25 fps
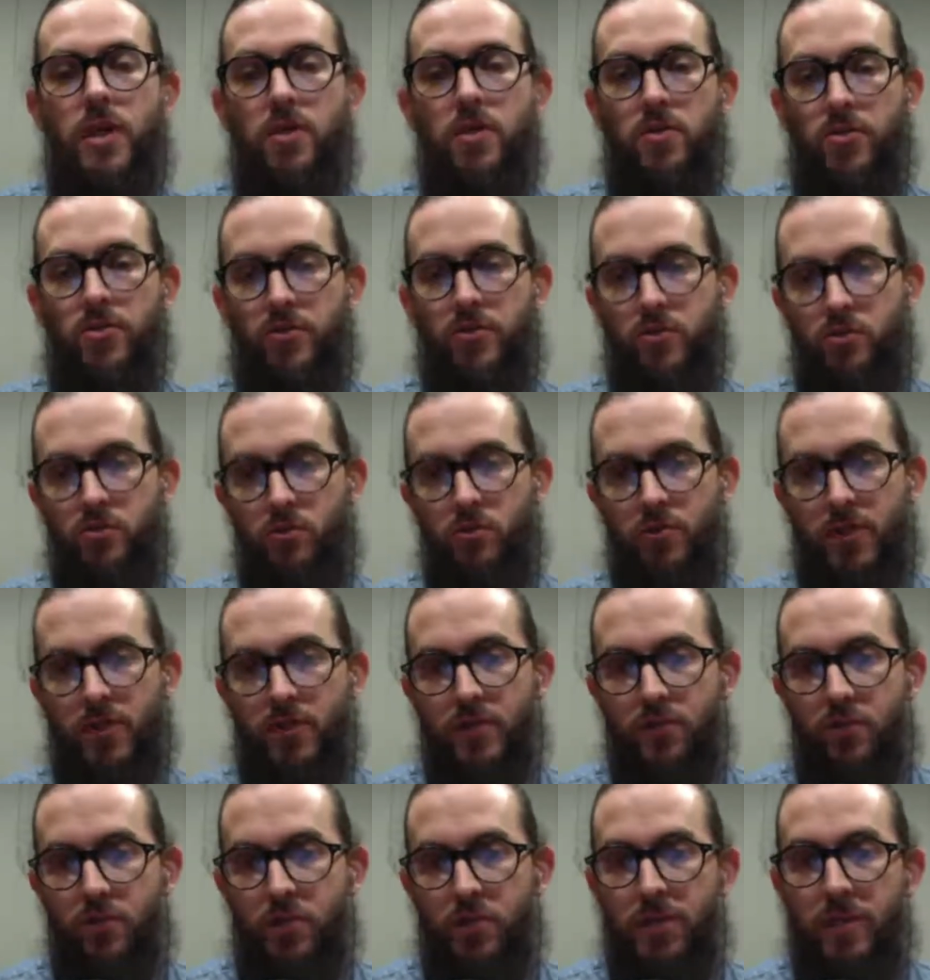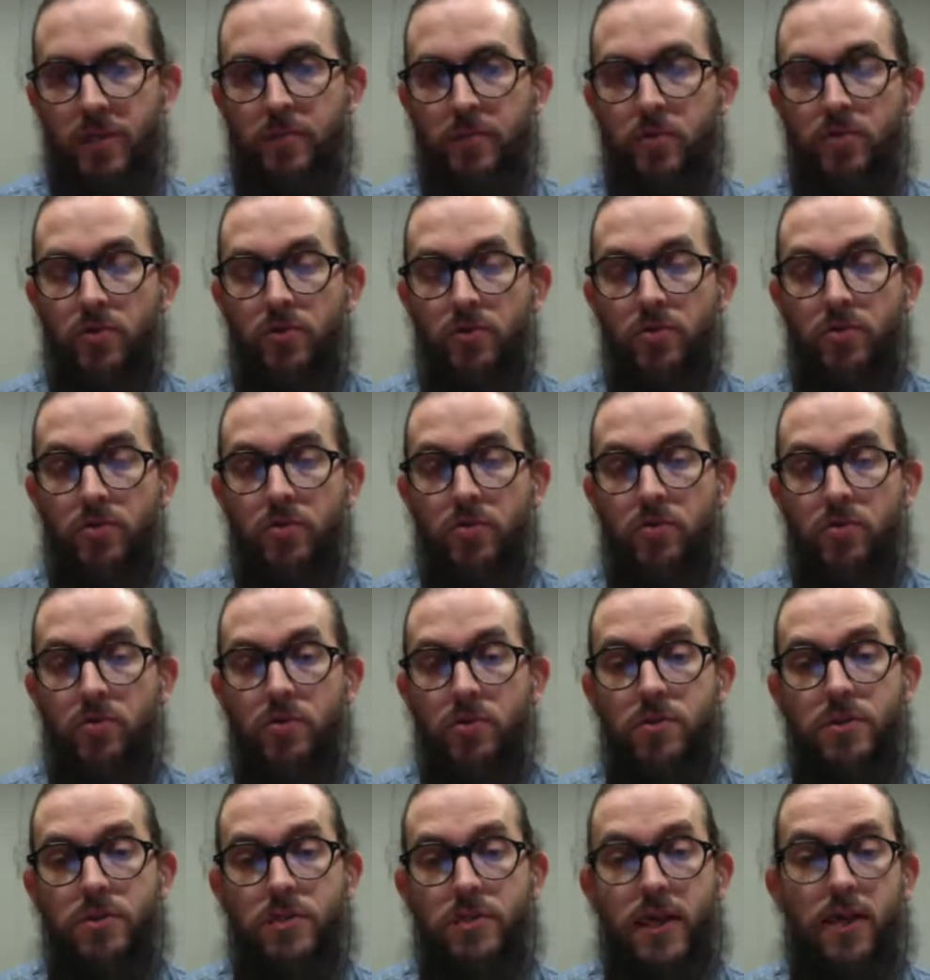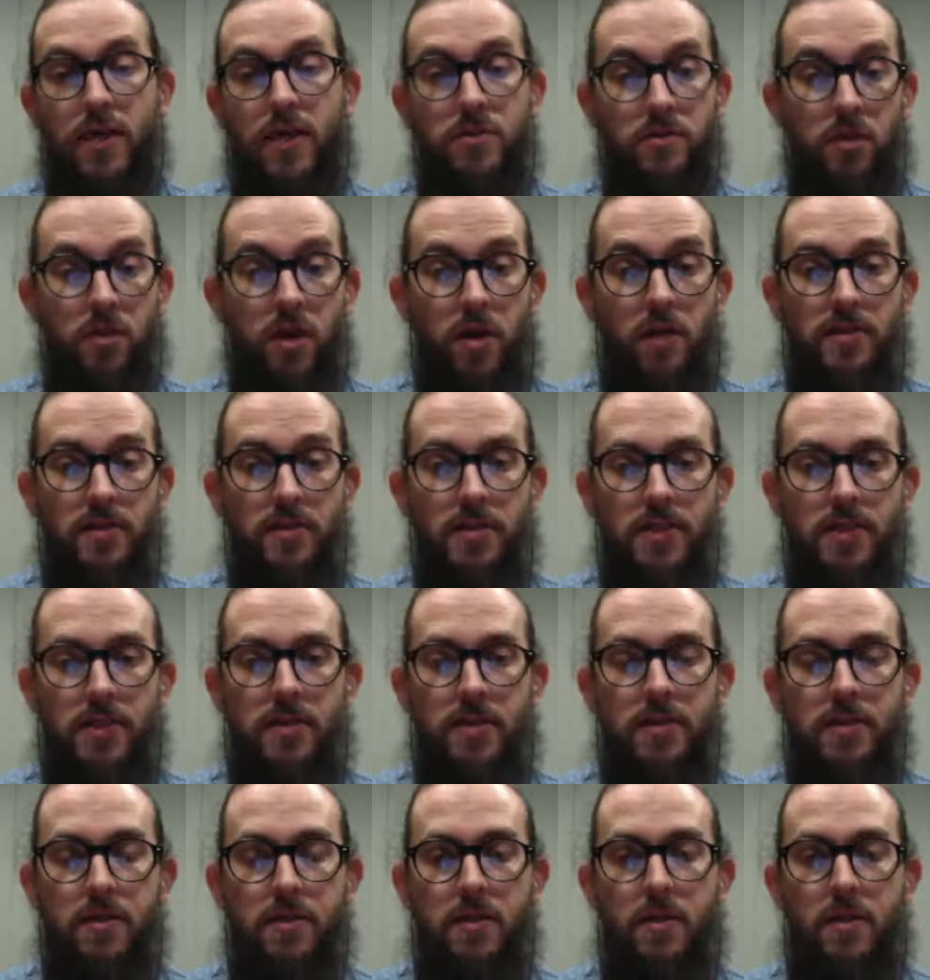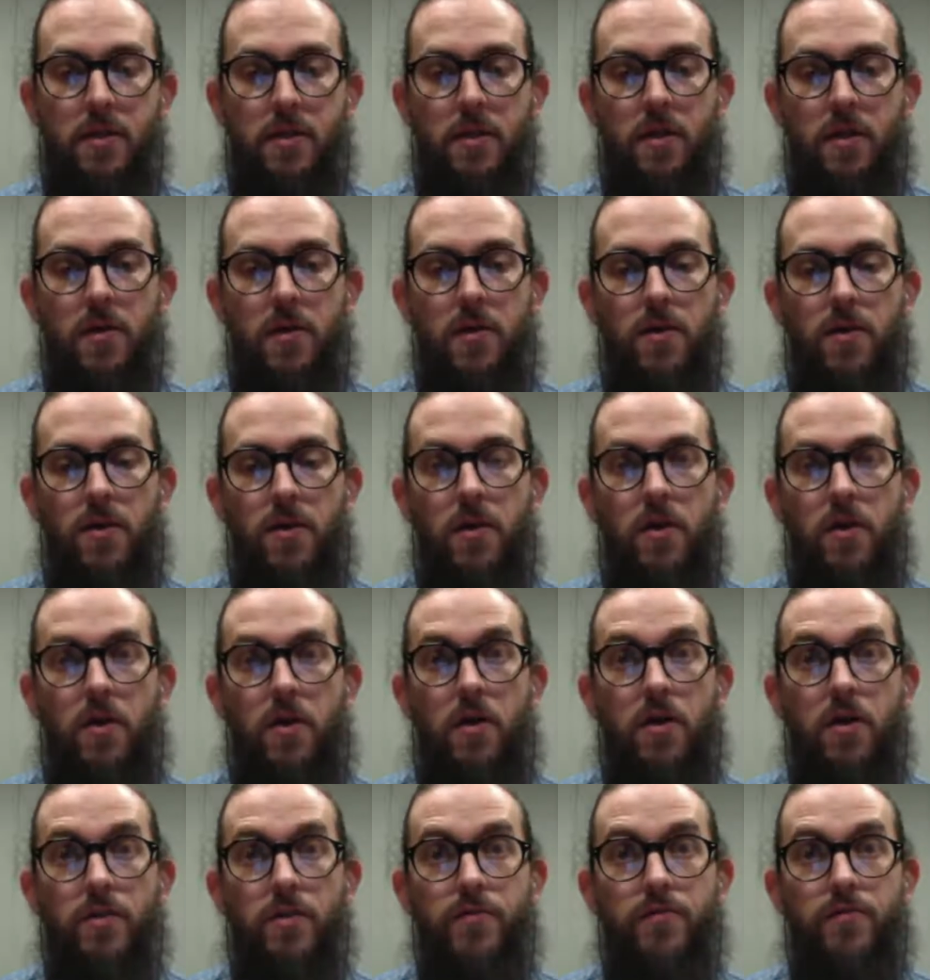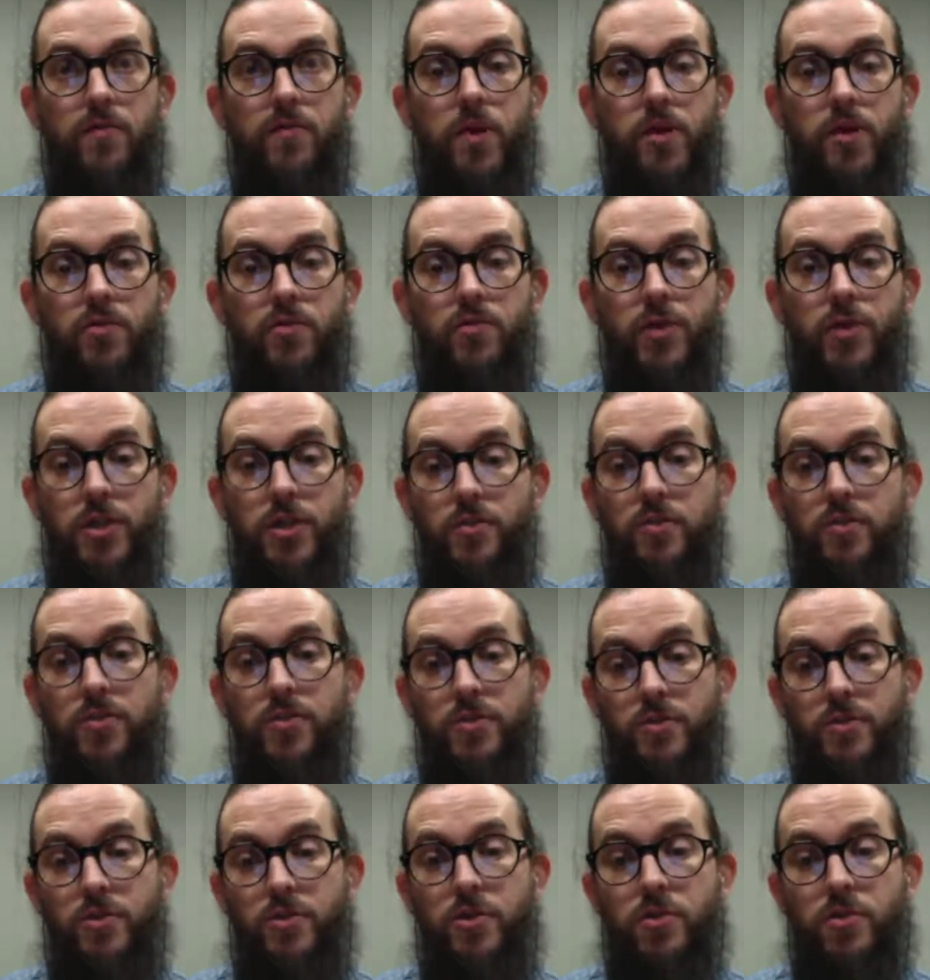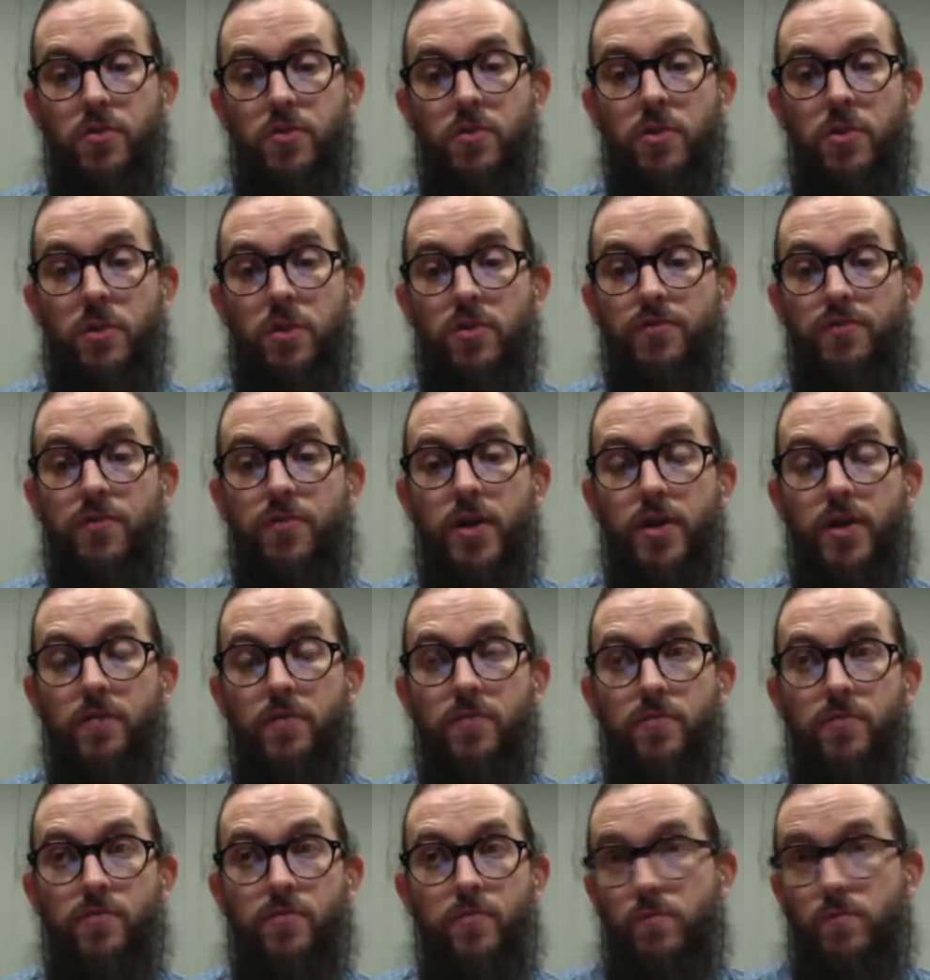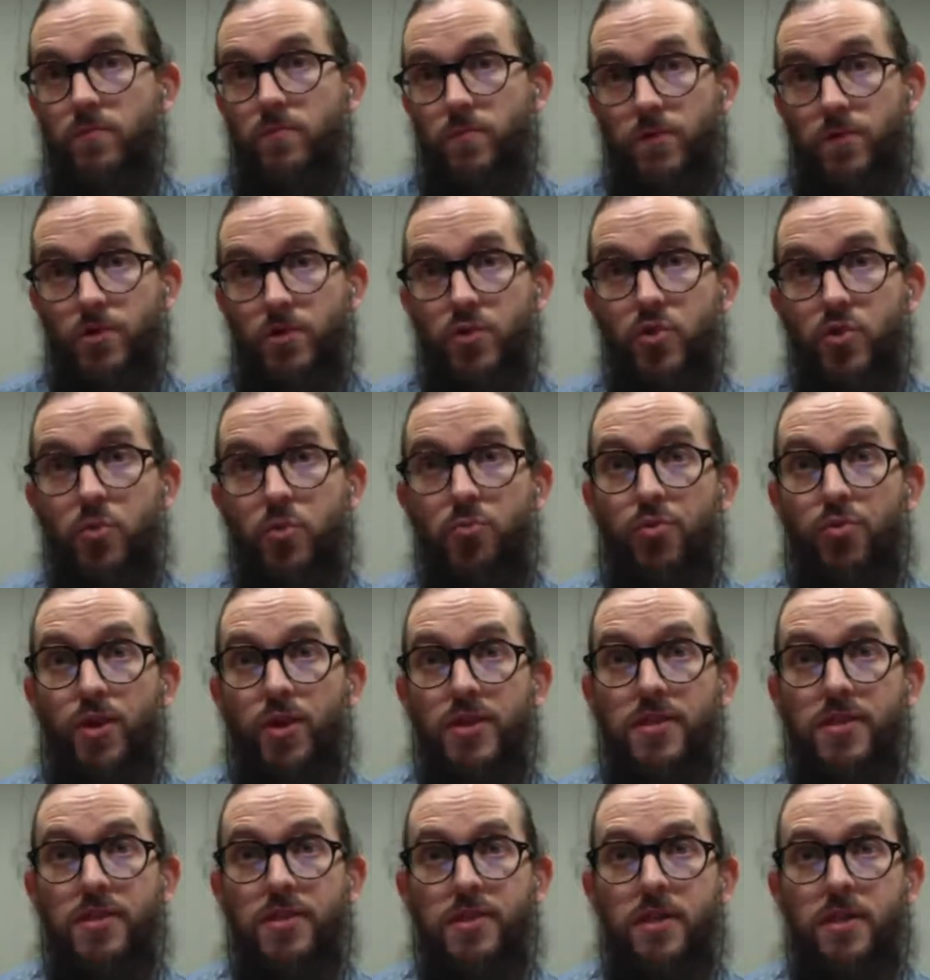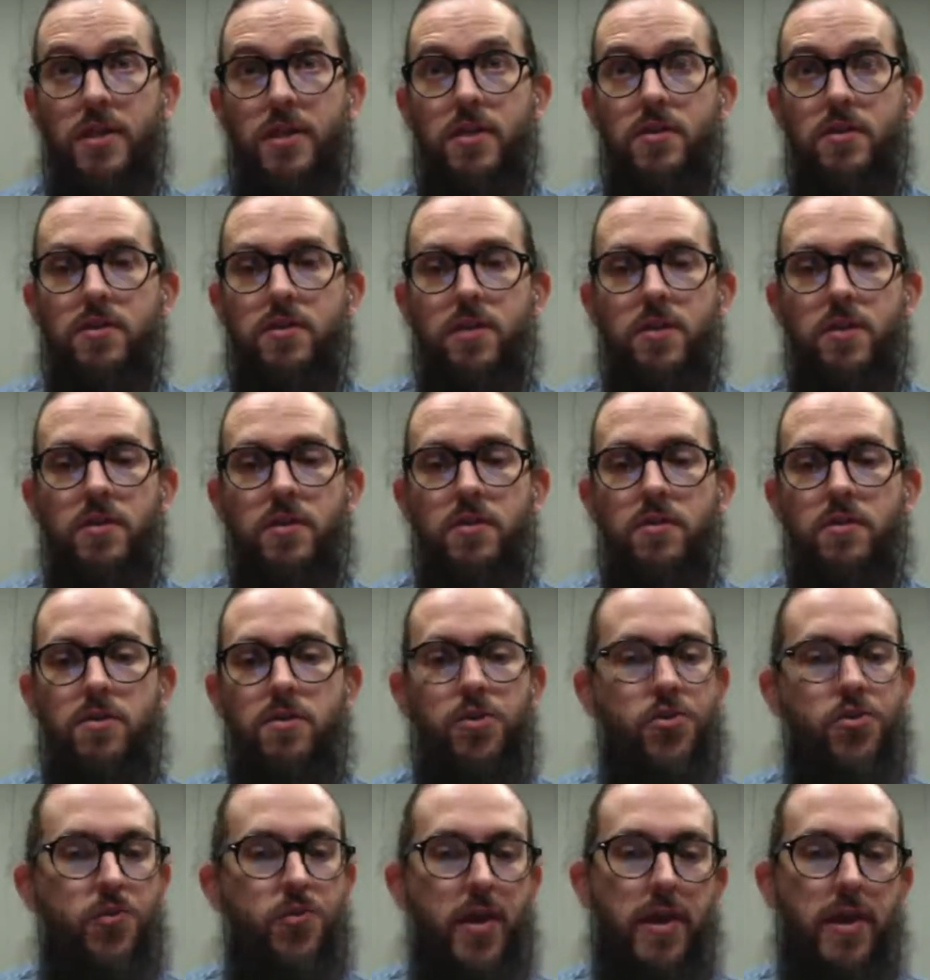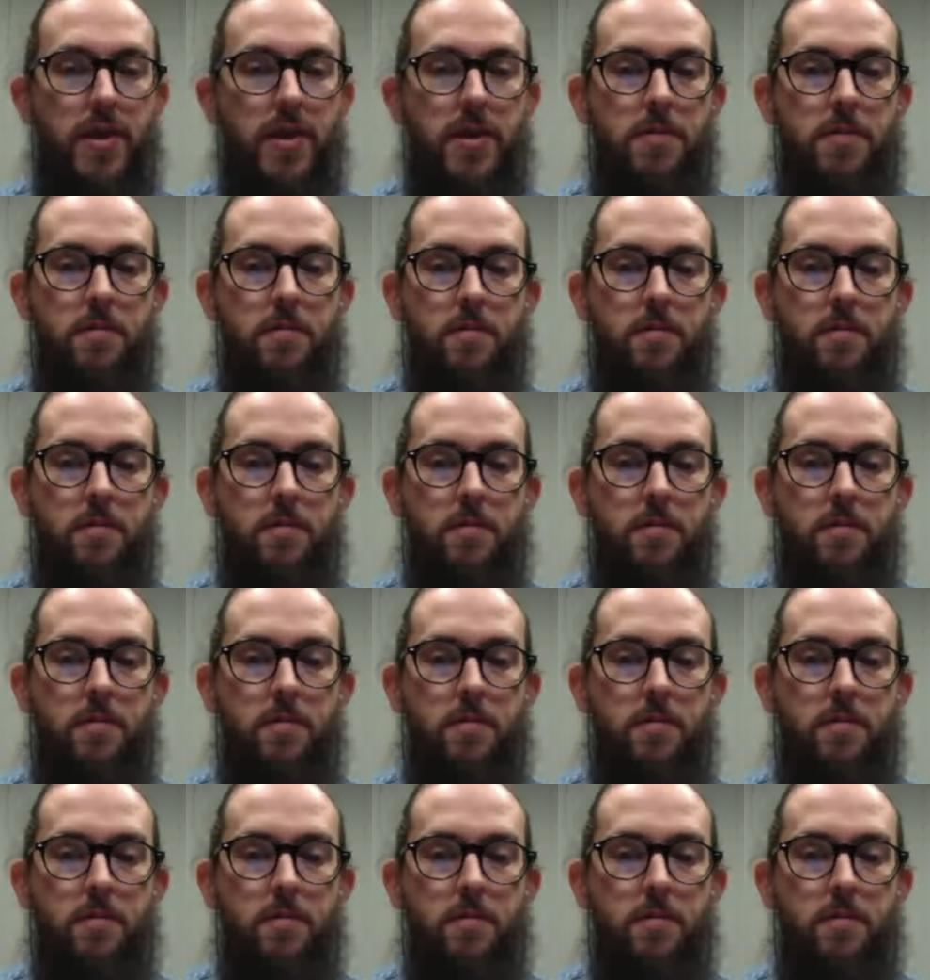on tools that will enable you to schedule content. A lot of what we do on social, a lot of what a social presence is curating.